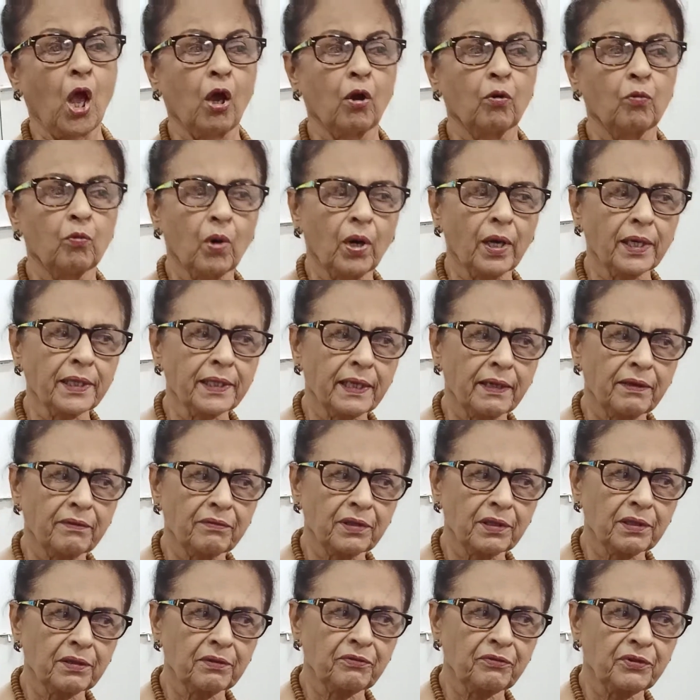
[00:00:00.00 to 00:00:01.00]

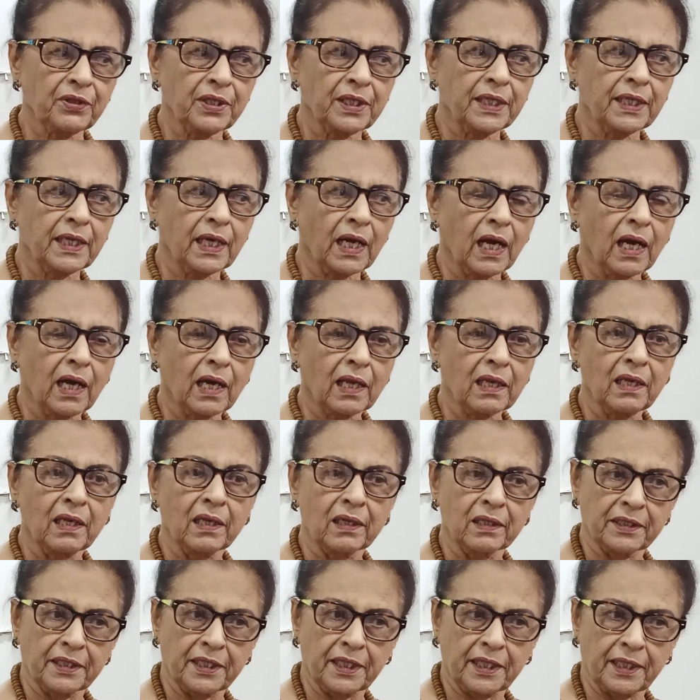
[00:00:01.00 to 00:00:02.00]
whatever we are
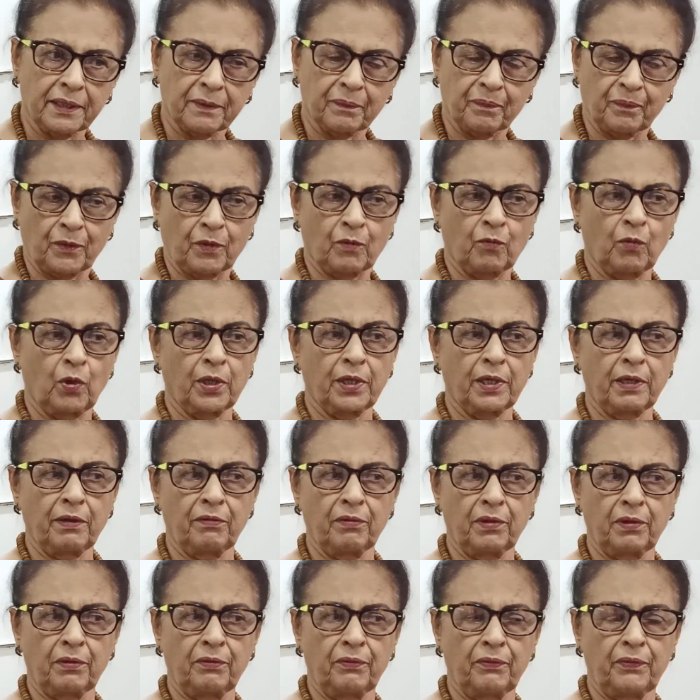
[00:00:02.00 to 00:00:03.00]
learning,
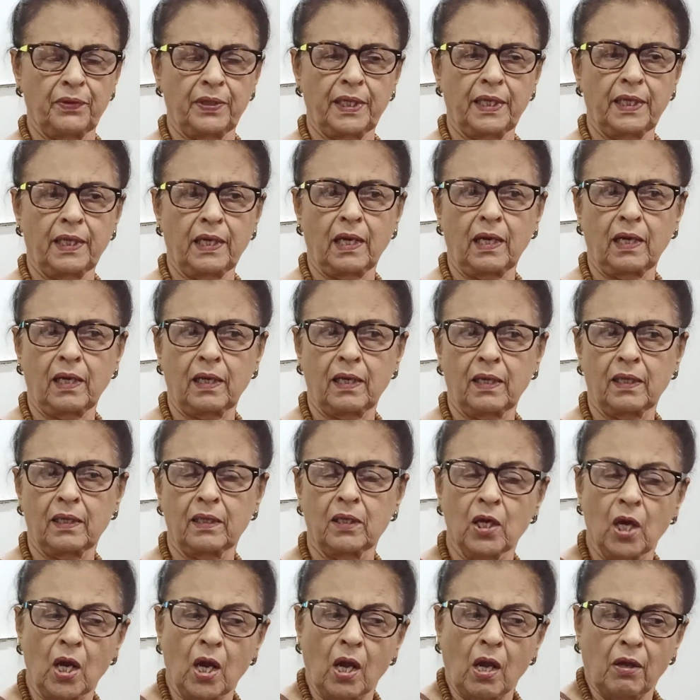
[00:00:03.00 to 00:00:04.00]
whatever we
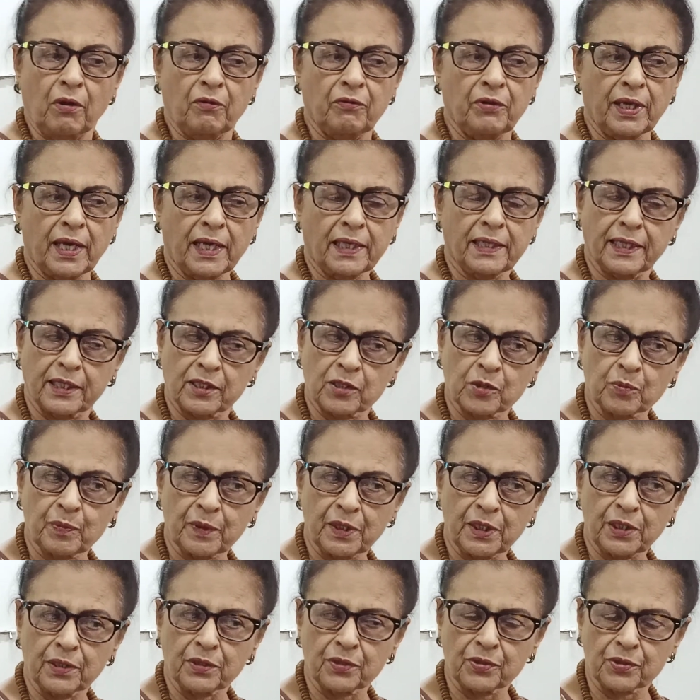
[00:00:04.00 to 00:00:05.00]
are
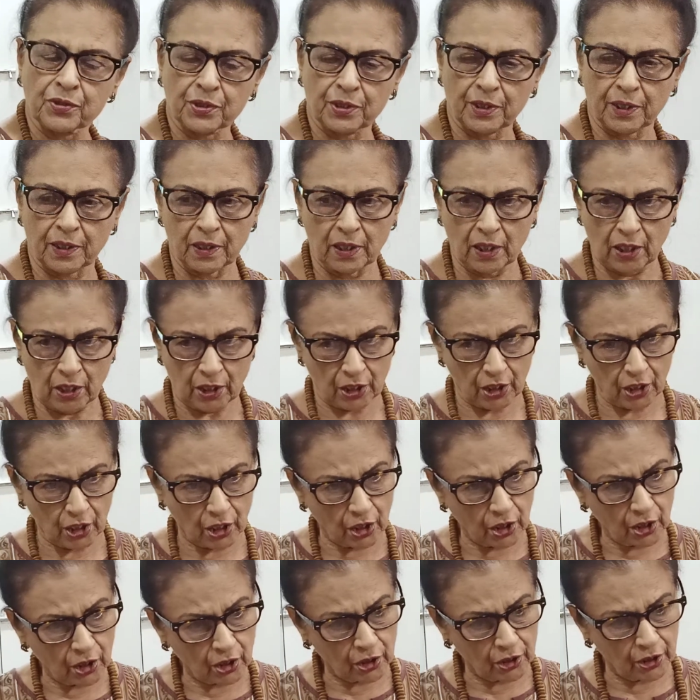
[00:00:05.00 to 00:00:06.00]
experiencing
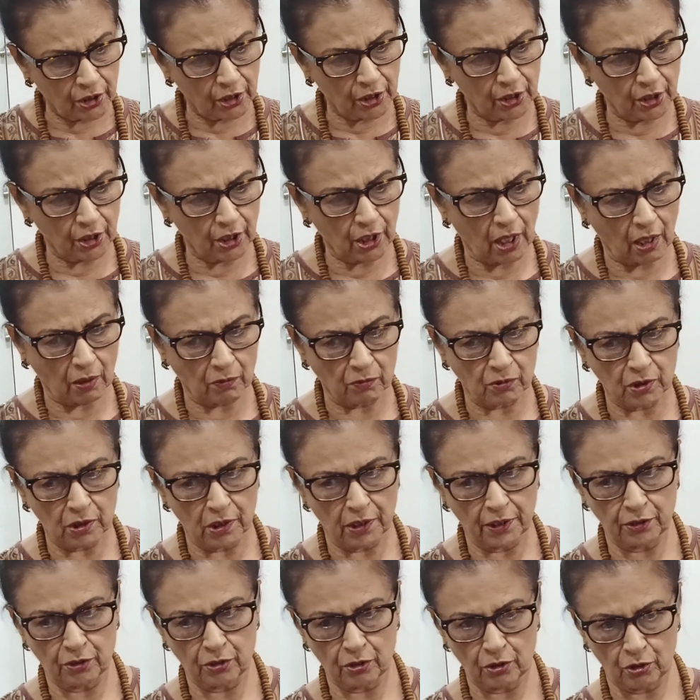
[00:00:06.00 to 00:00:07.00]
in the
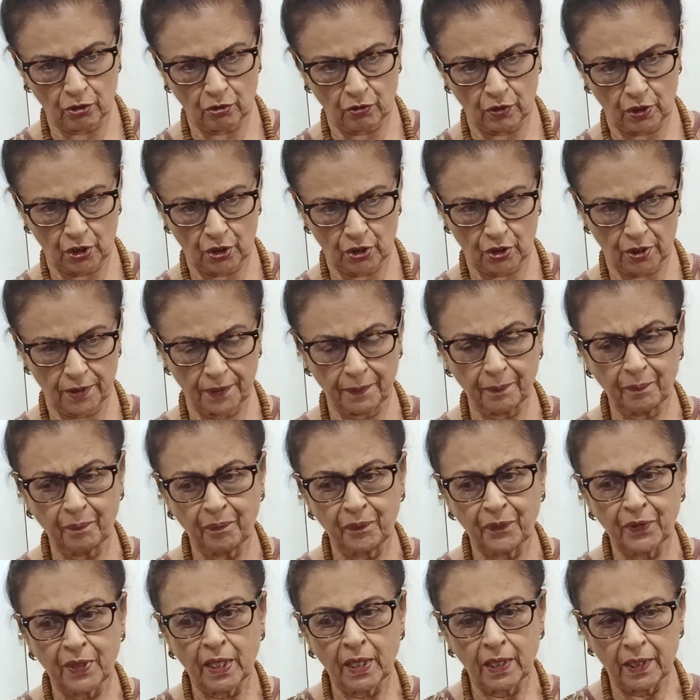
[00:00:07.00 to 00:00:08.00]
counseling situation
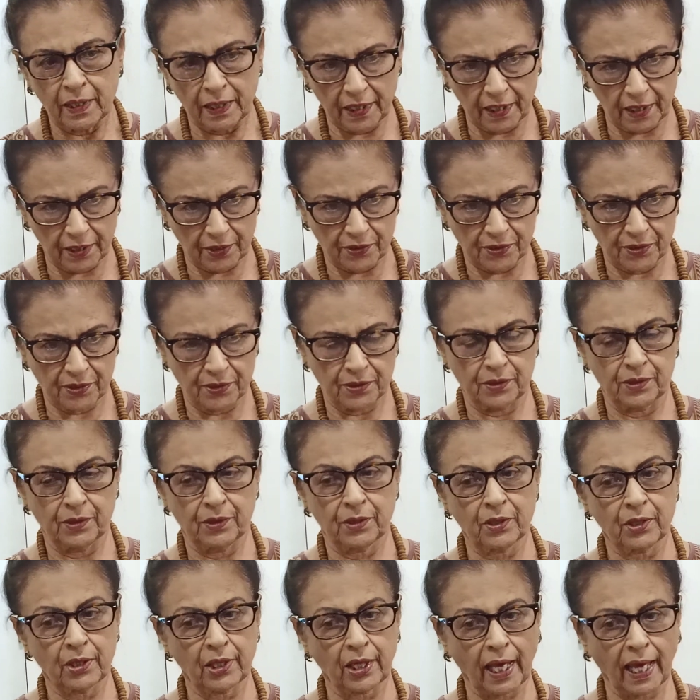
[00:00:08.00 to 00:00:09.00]
is
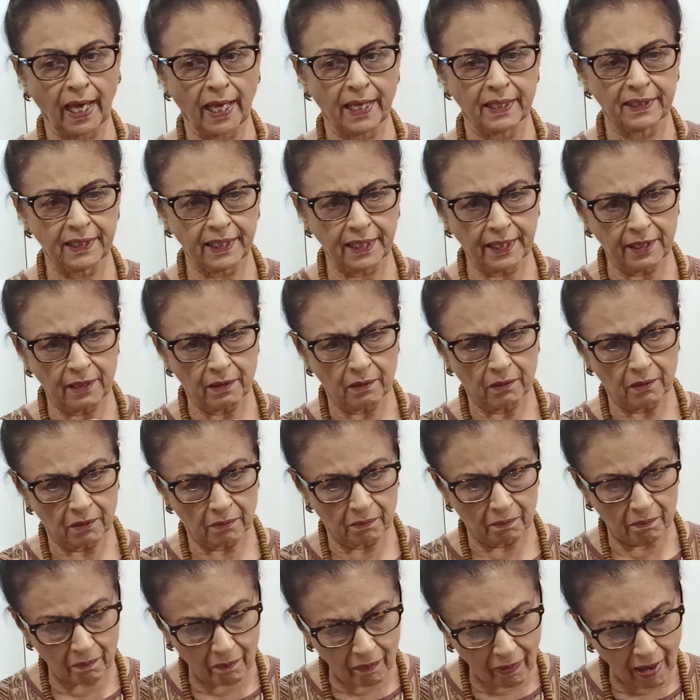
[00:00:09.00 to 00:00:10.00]
carried
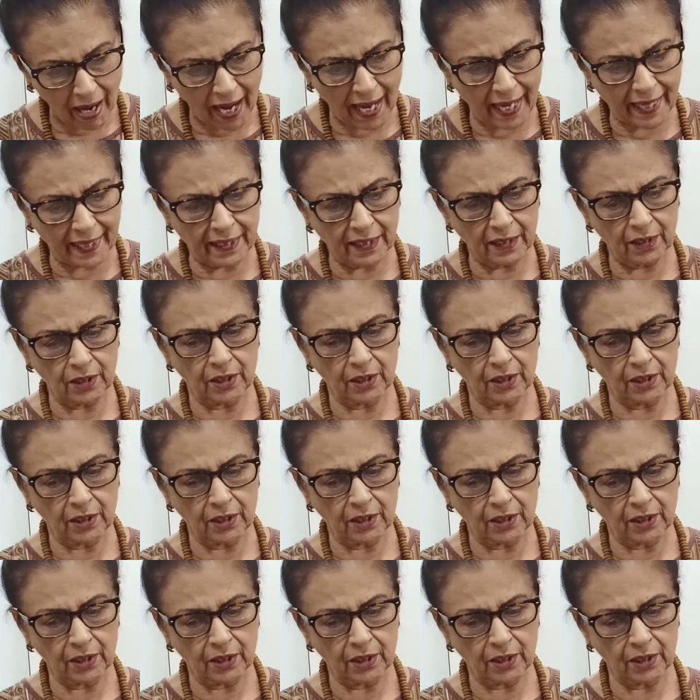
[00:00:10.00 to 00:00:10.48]
by